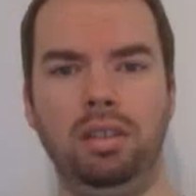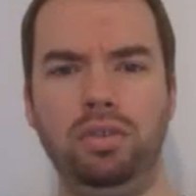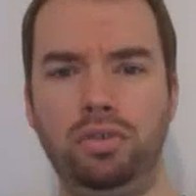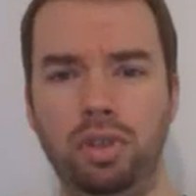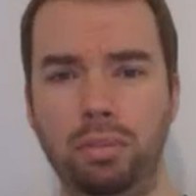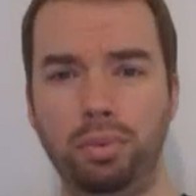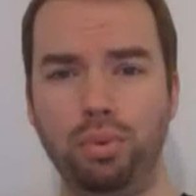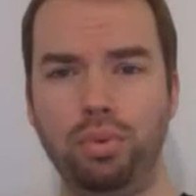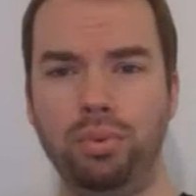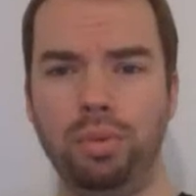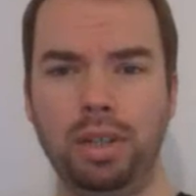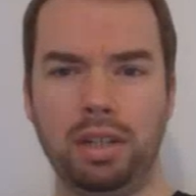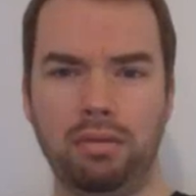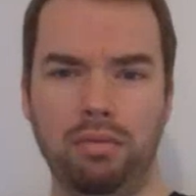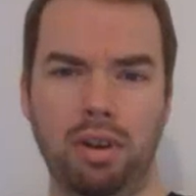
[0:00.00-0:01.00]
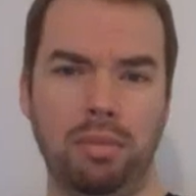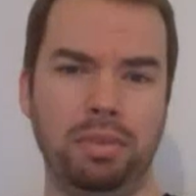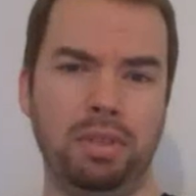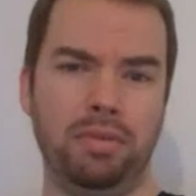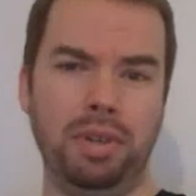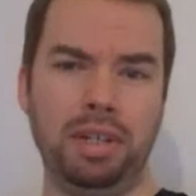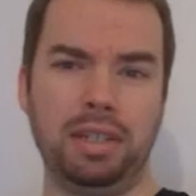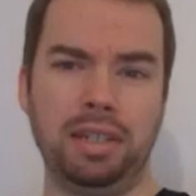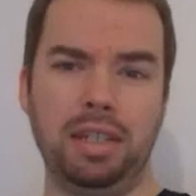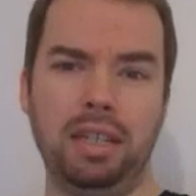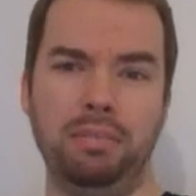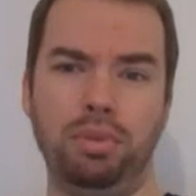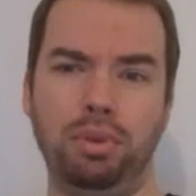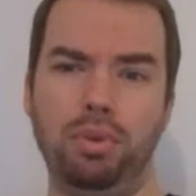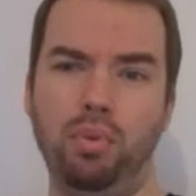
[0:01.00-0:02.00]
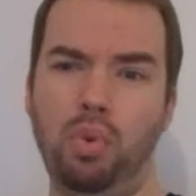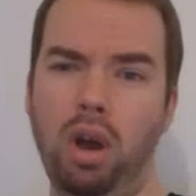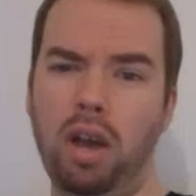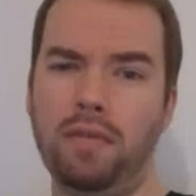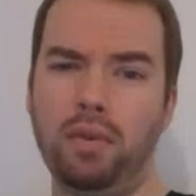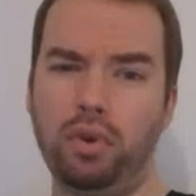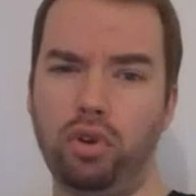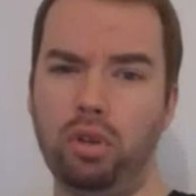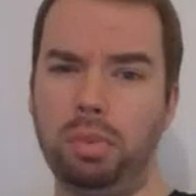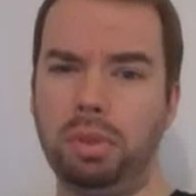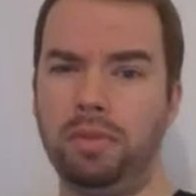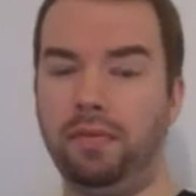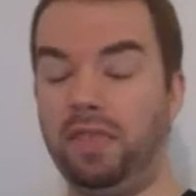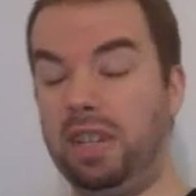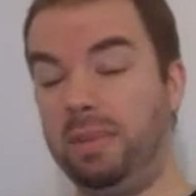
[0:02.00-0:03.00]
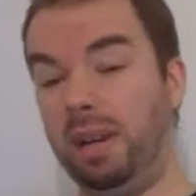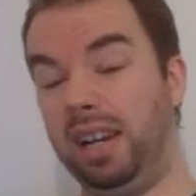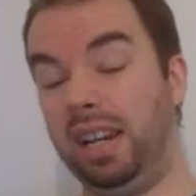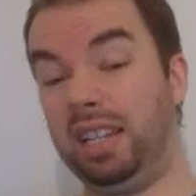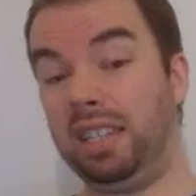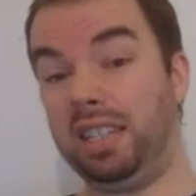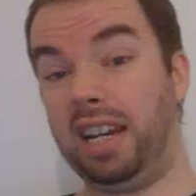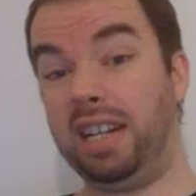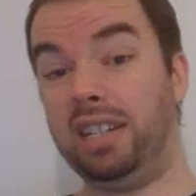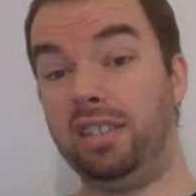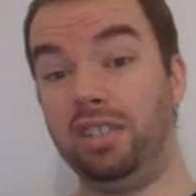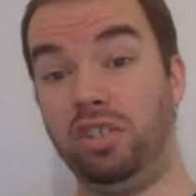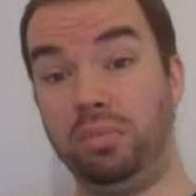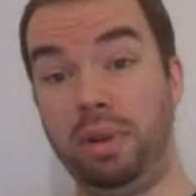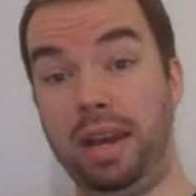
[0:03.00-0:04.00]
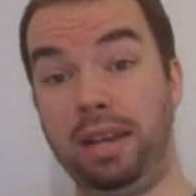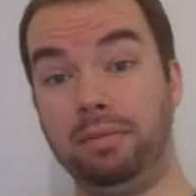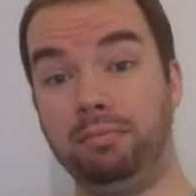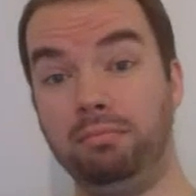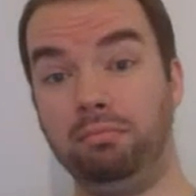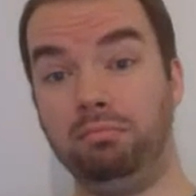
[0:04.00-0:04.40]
Trouble has erupted recently between rival groups of female entertainers in Japan,